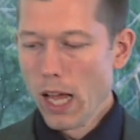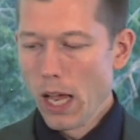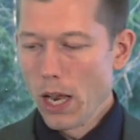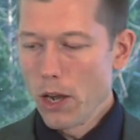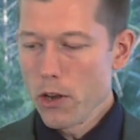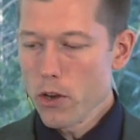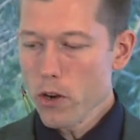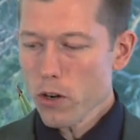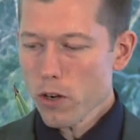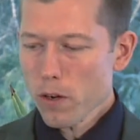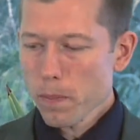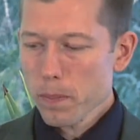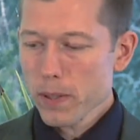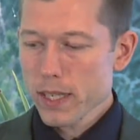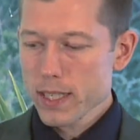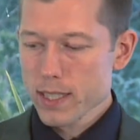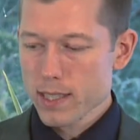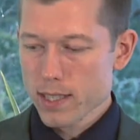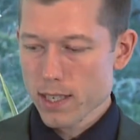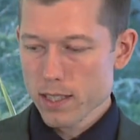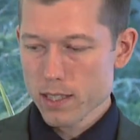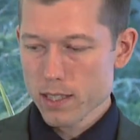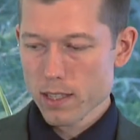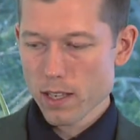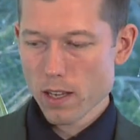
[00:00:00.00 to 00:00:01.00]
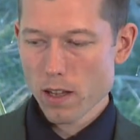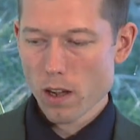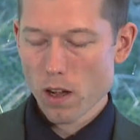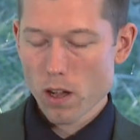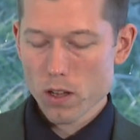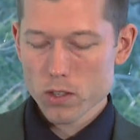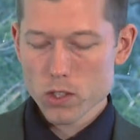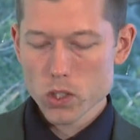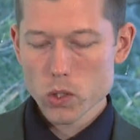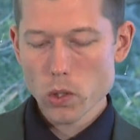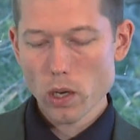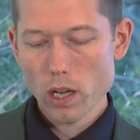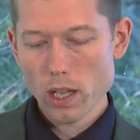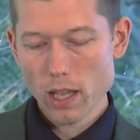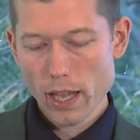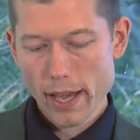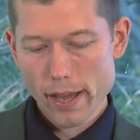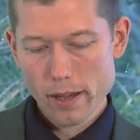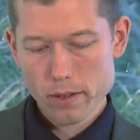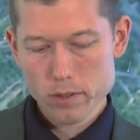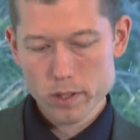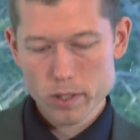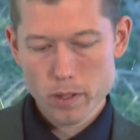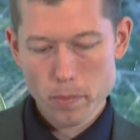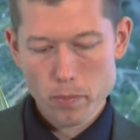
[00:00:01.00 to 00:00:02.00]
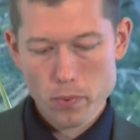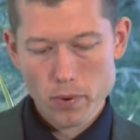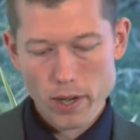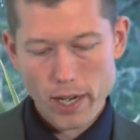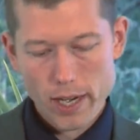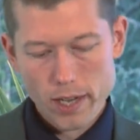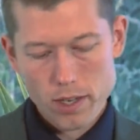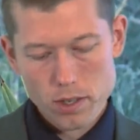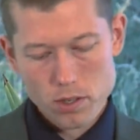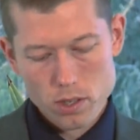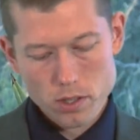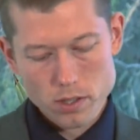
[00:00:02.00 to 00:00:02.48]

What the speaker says: neuroplasticity also allows the brain to